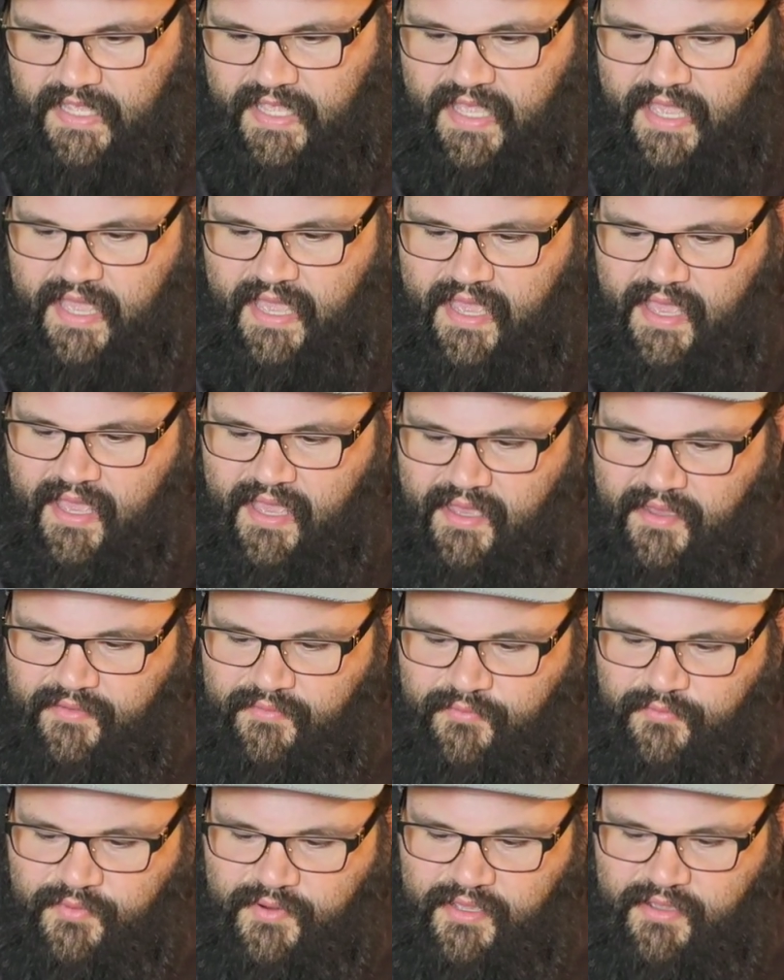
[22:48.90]

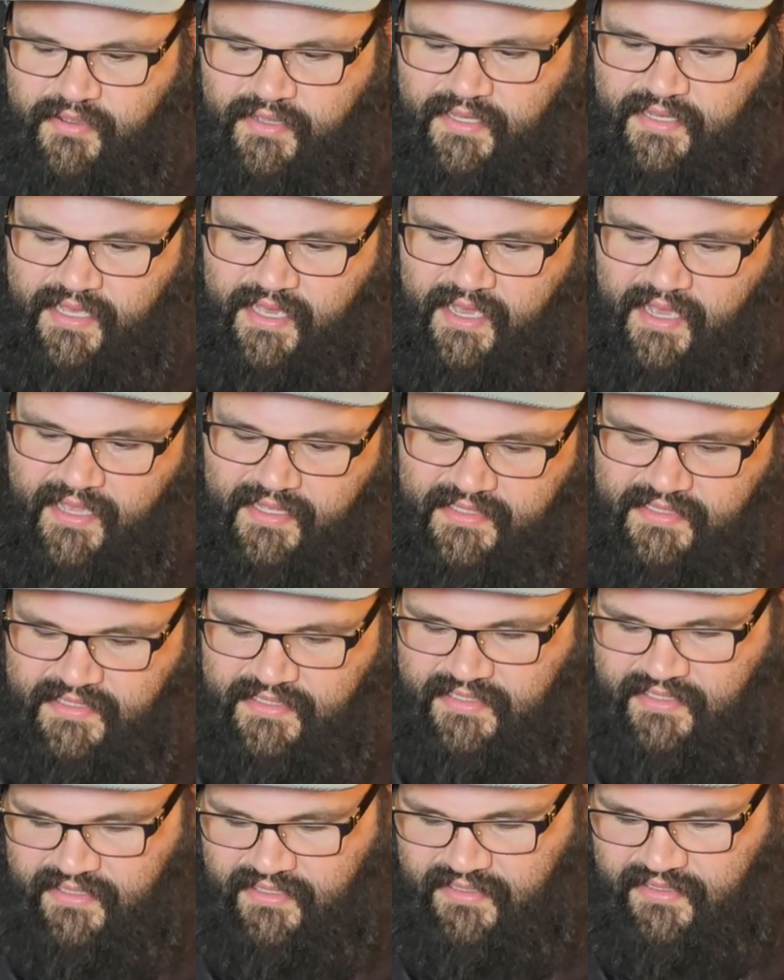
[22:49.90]
yeah, really
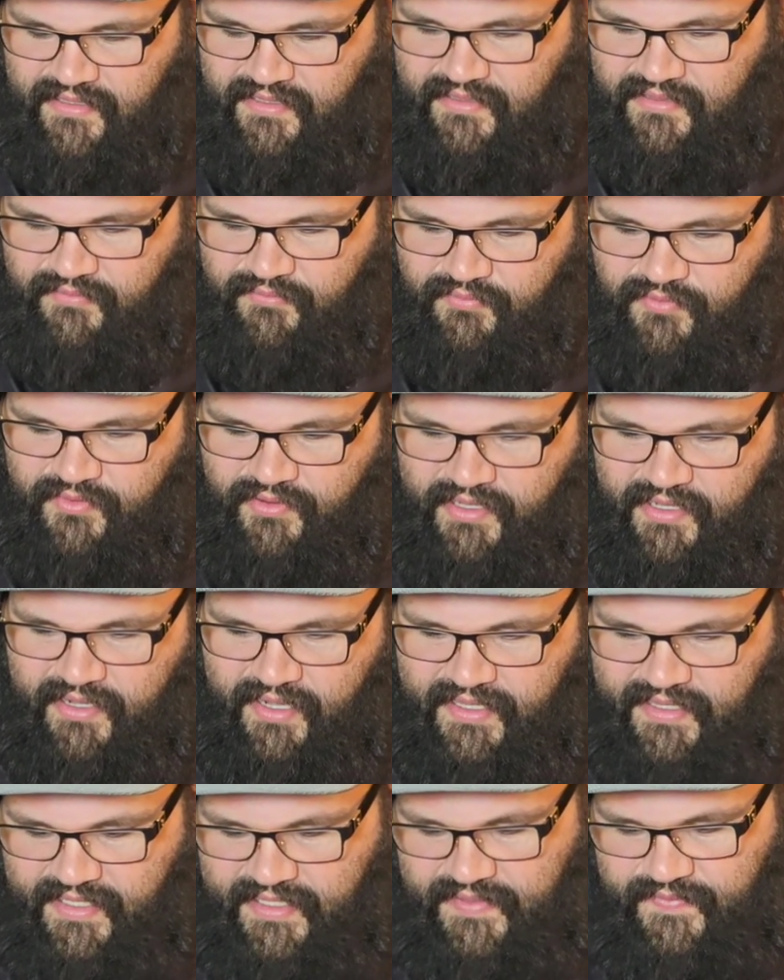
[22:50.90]
nice. Really
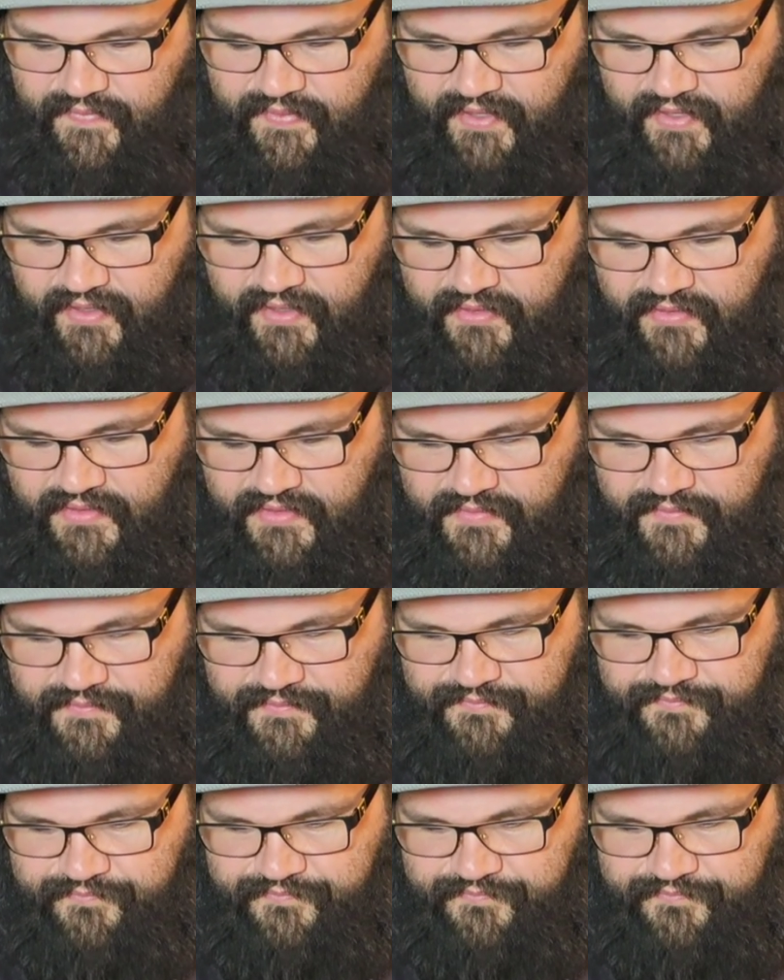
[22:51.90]
like these figures.